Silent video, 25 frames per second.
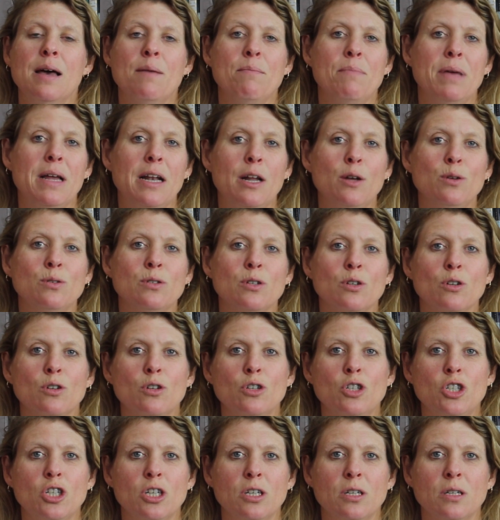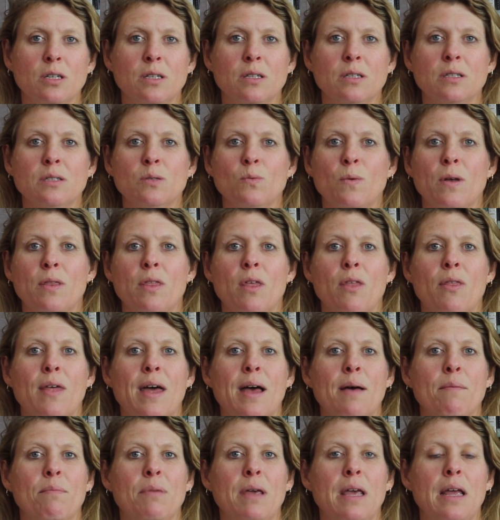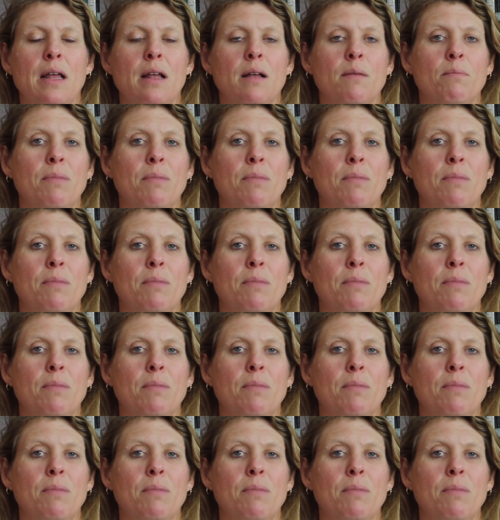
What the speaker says: pillows and cushions, whether that be